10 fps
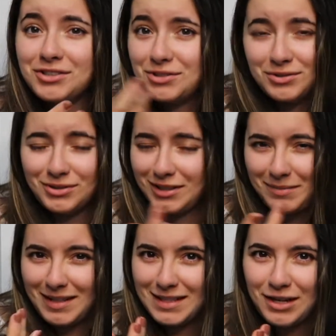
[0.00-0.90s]
Just looked
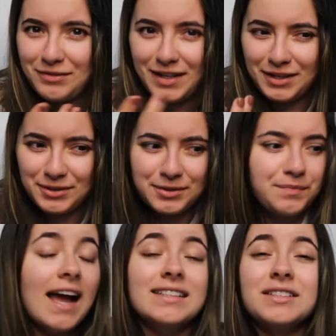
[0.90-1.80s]
at myself, ew.
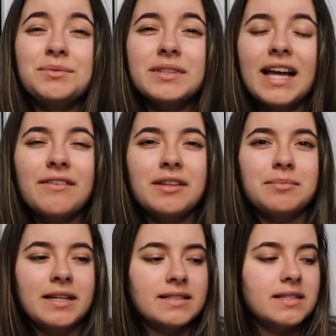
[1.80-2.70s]
I didn't really have any
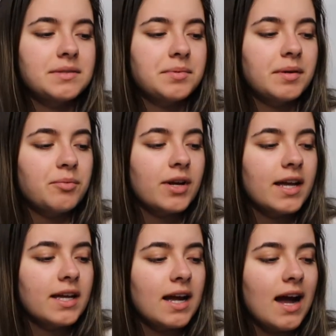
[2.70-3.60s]
plans this spring
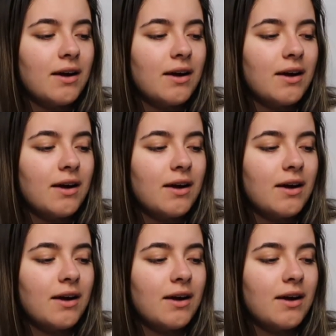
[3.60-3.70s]
break.